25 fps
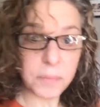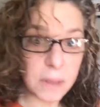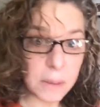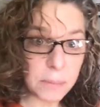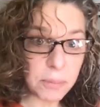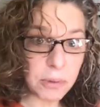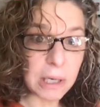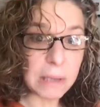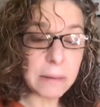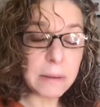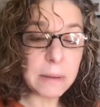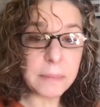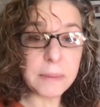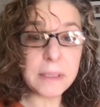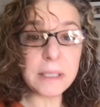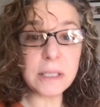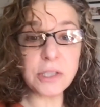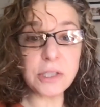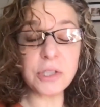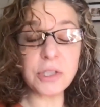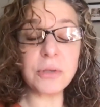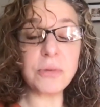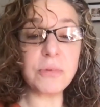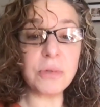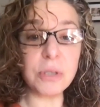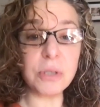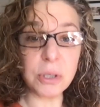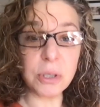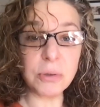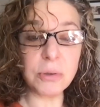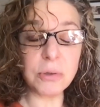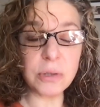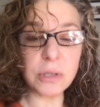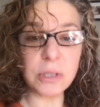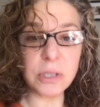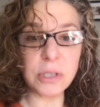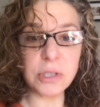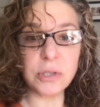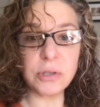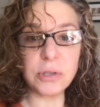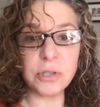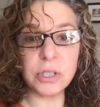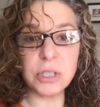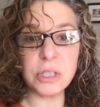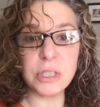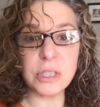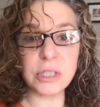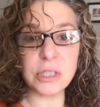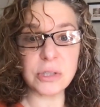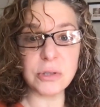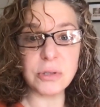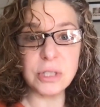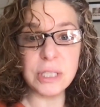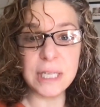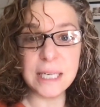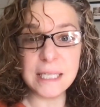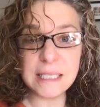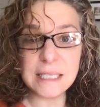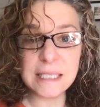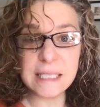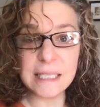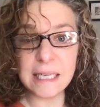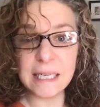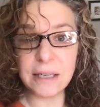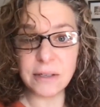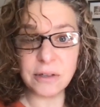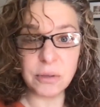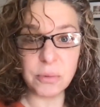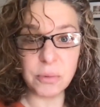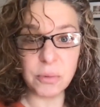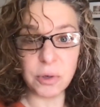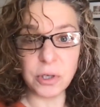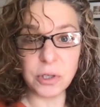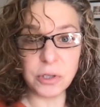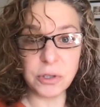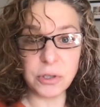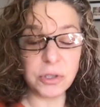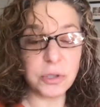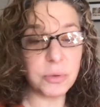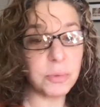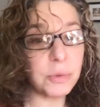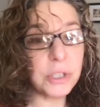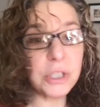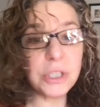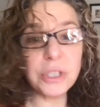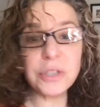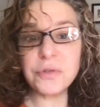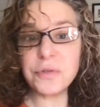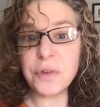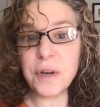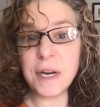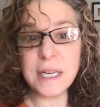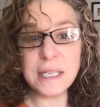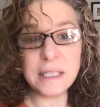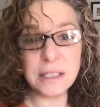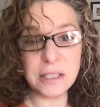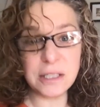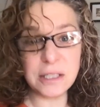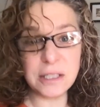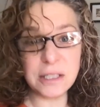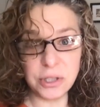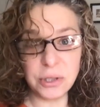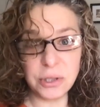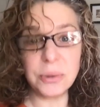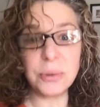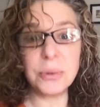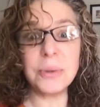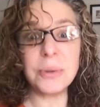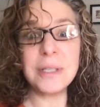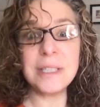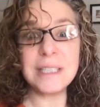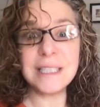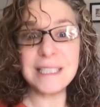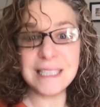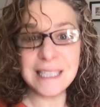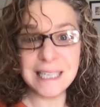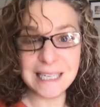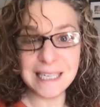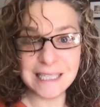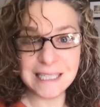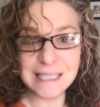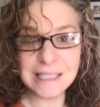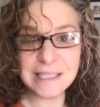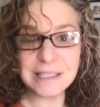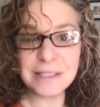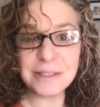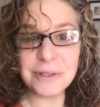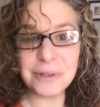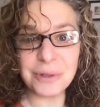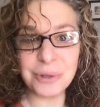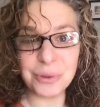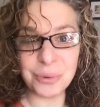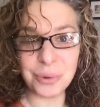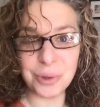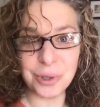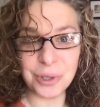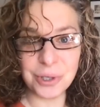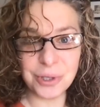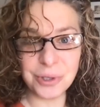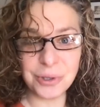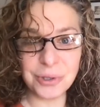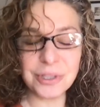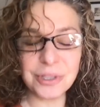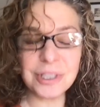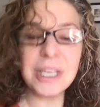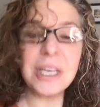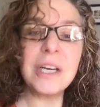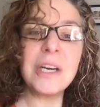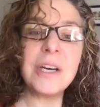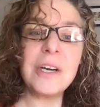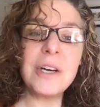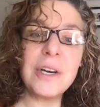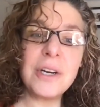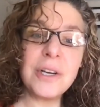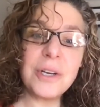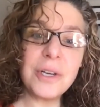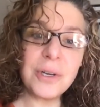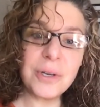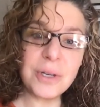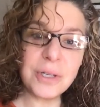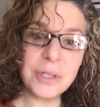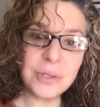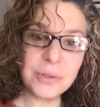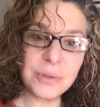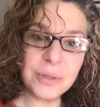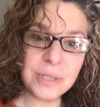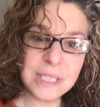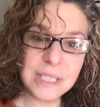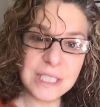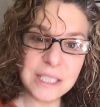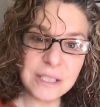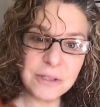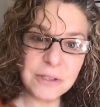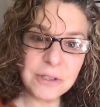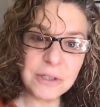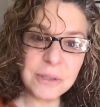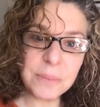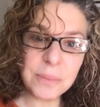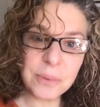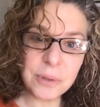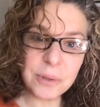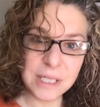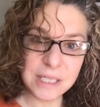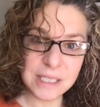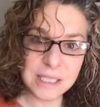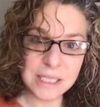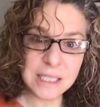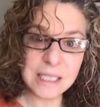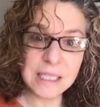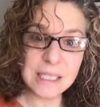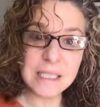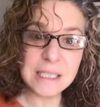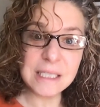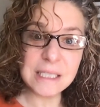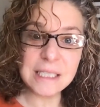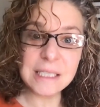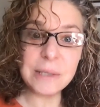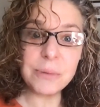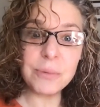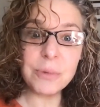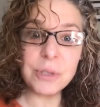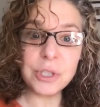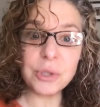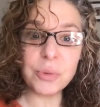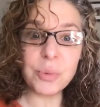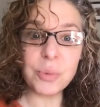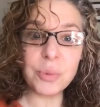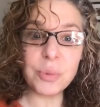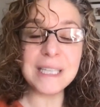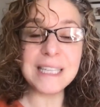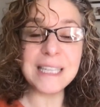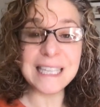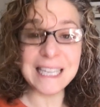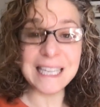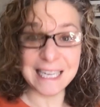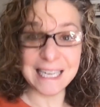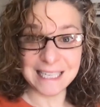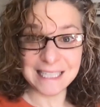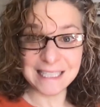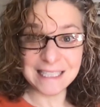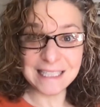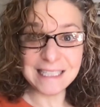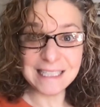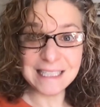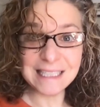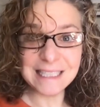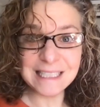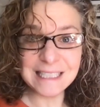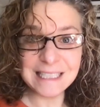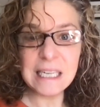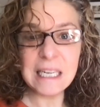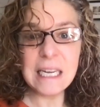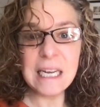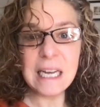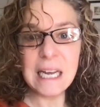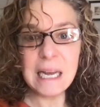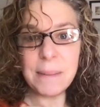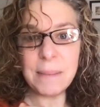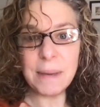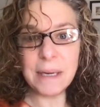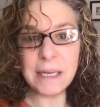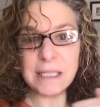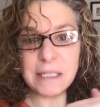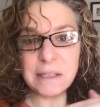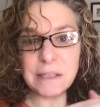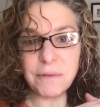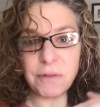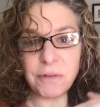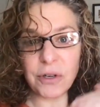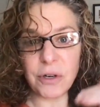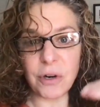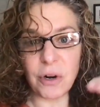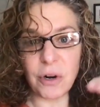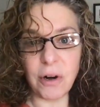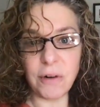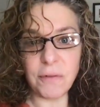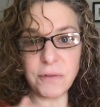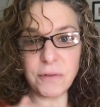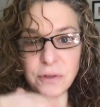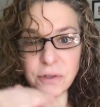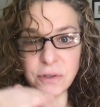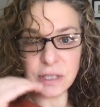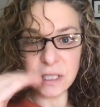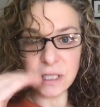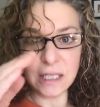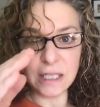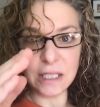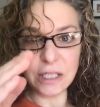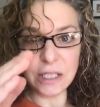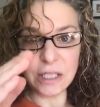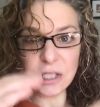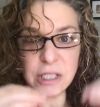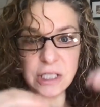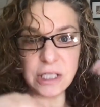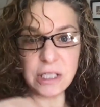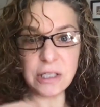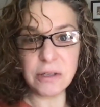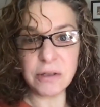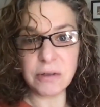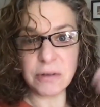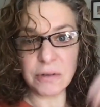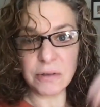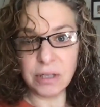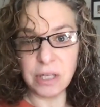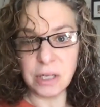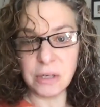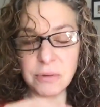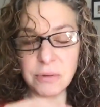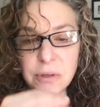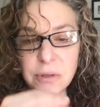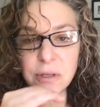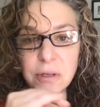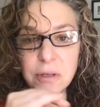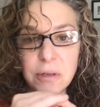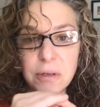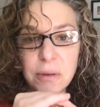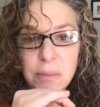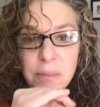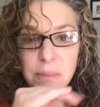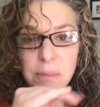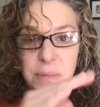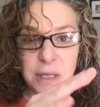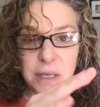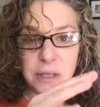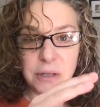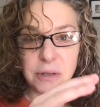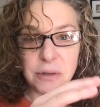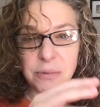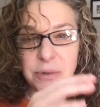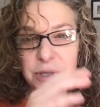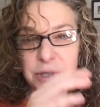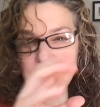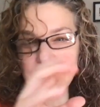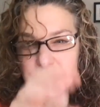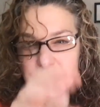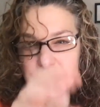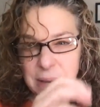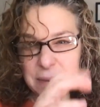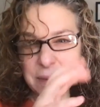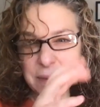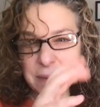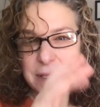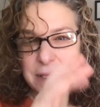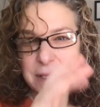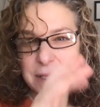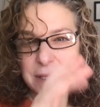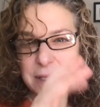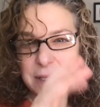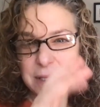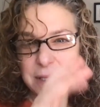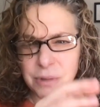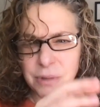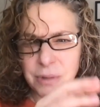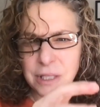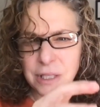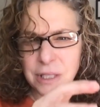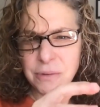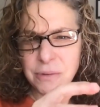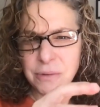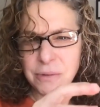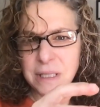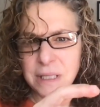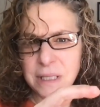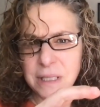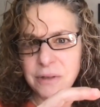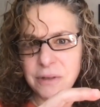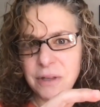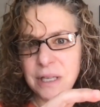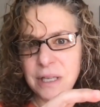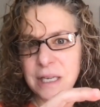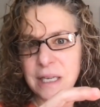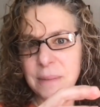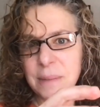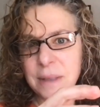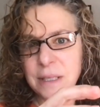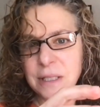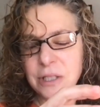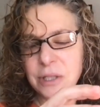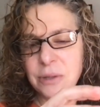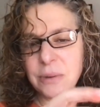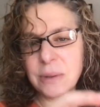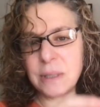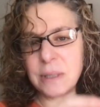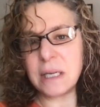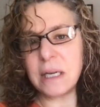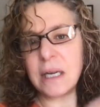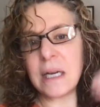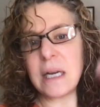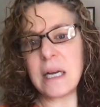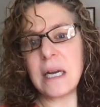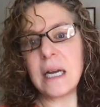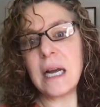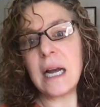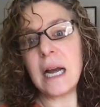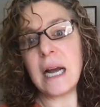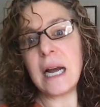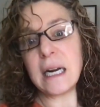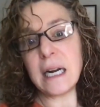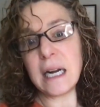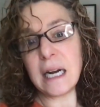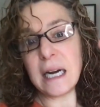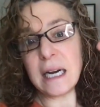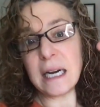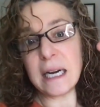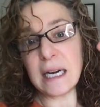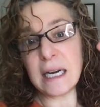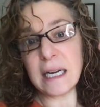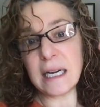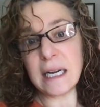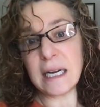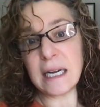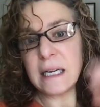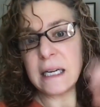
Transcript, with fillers: Probably because you don't, because you're just still testing out the waters, which is fine to do. Test the waters. You can do tiered pricing and see which one lands and make different offers at each tier lower, middle, which is probably the one that you really are thinking about doing, and high,